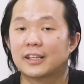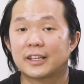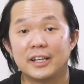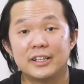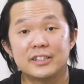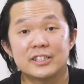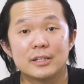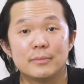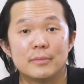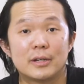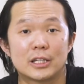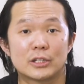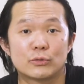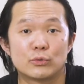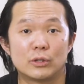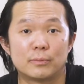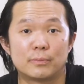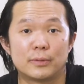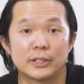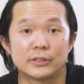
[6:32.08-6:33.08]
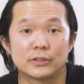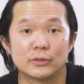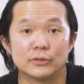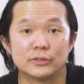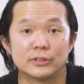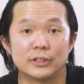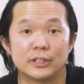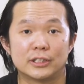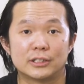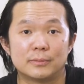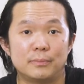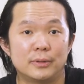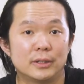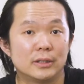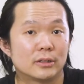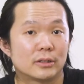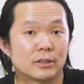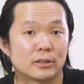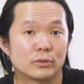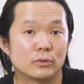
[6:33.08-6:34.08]
Kinsta managed WordPress hosting is
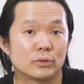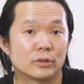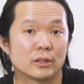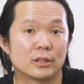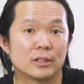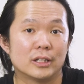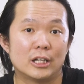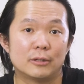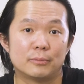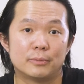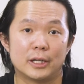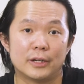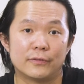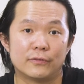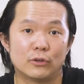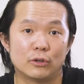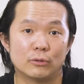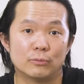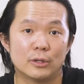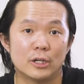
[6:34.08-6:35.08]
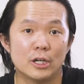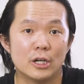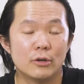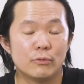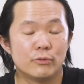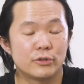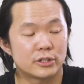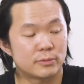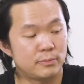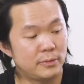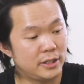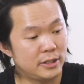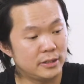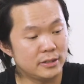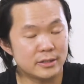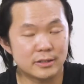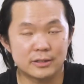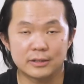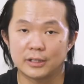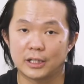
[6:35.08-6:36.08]
built on the Google Cloud platform, which
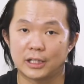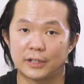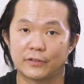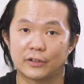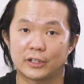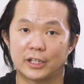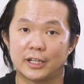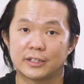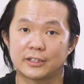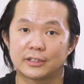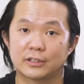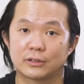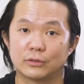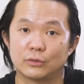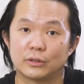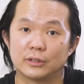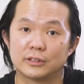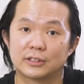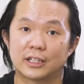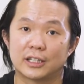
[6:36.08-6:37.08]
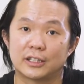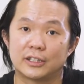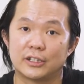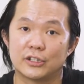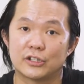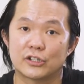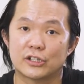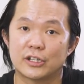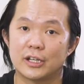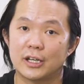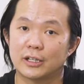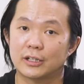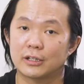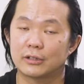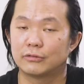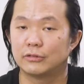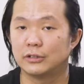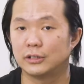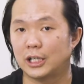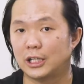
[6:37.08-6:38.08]
means that they've got access to Google's cutting-edge tech,
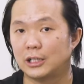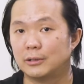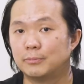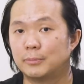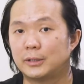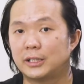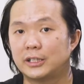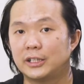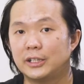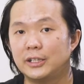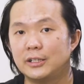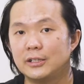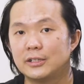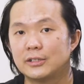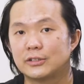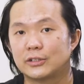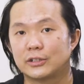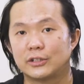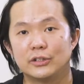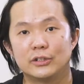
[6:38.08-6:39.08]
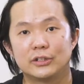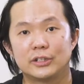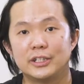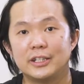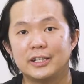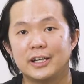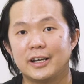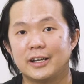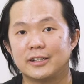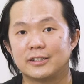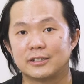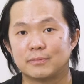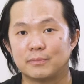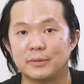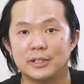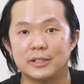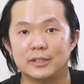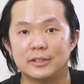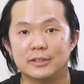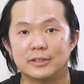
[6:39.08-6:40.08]
reliability, security, and
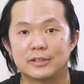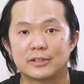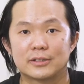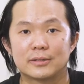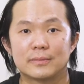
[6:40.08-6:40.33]
speeds.